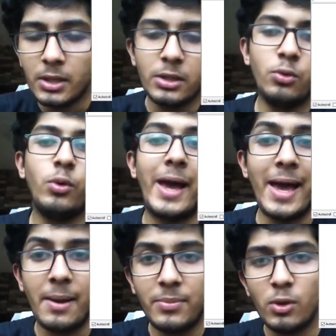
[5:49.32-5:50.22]
you
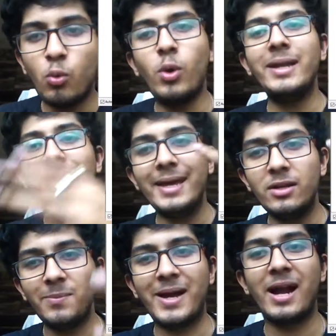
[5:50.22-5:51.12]
have one
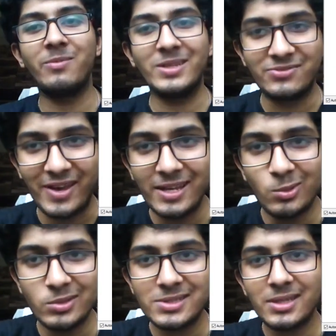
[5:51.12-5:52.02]
line of garbage
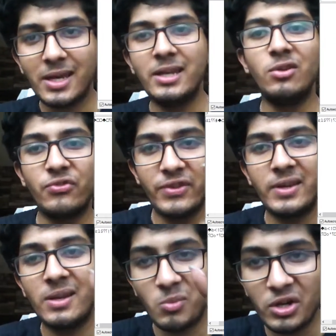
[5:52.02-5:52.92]
values in your
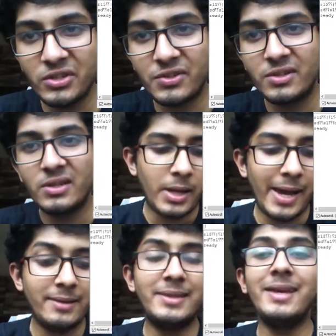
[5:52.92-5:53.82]
serial monitor
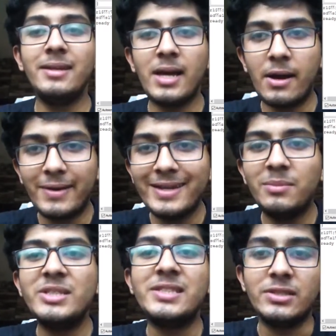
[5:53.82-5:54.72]
and then a ready
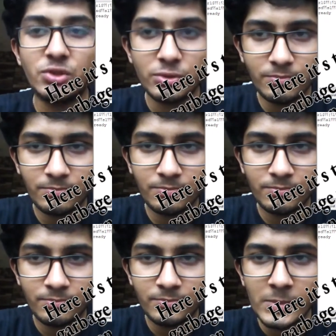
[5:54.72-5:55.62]
message.
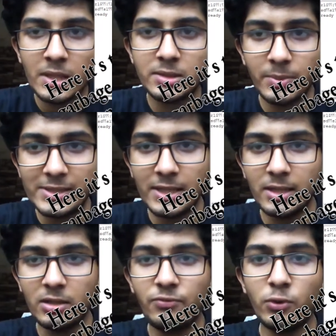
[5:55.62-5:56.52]
So
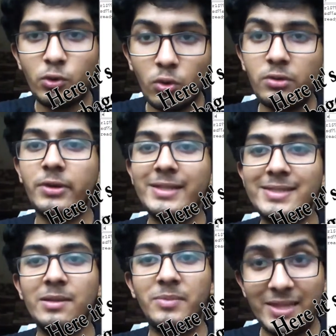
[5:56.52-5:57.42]
basically, if you don't
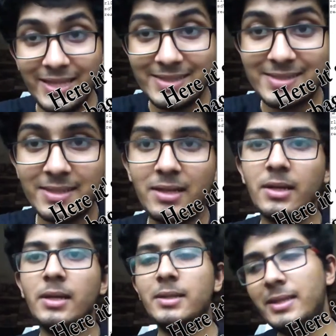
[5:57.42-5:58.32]
receive this,
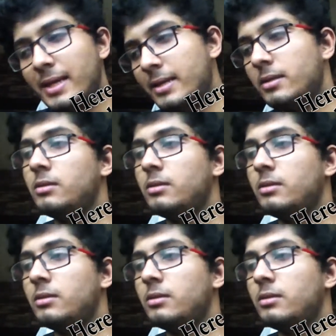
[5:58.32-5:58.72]
then